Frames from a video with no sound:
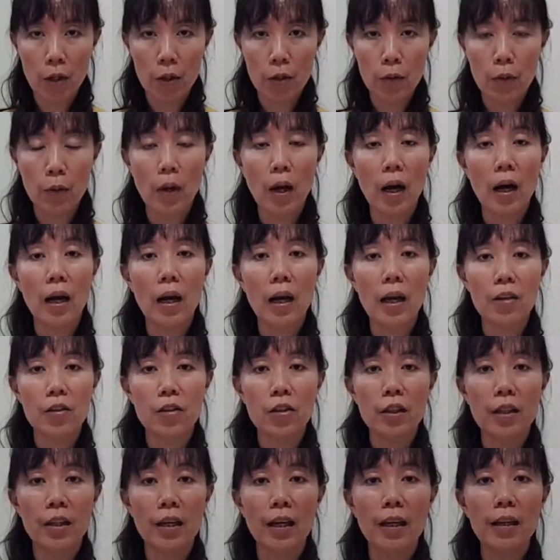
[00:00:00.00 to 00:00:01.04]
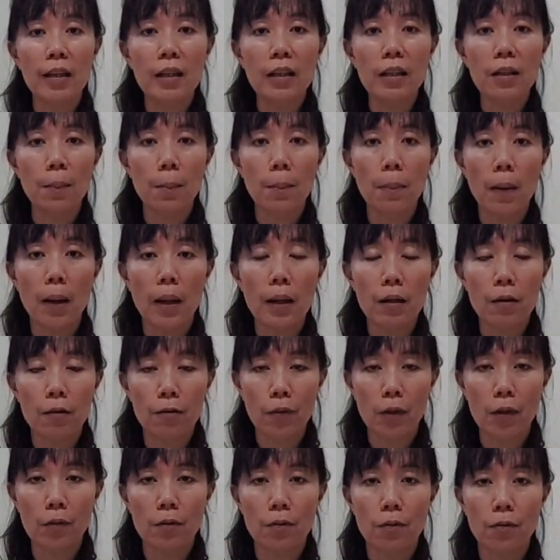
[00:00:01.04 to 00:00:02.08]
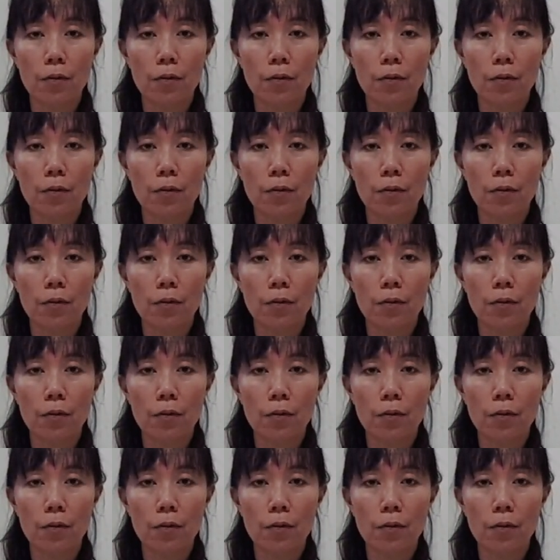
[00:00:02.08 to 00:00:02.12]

you are actually gaining the benefit